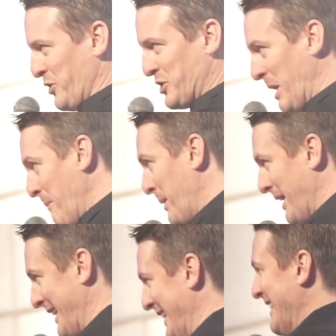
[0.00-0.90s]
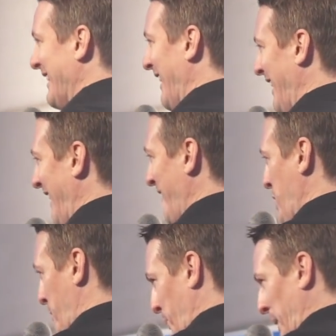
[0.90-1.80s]
or somebody uh,
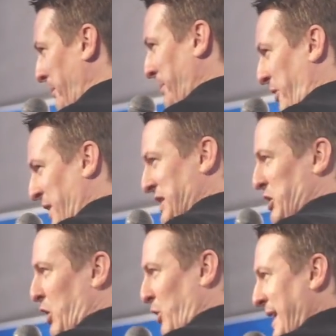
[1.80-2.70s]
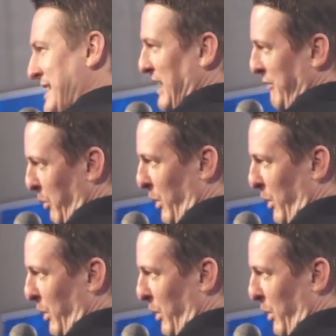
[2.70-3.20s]
that probably thinks you're crazy for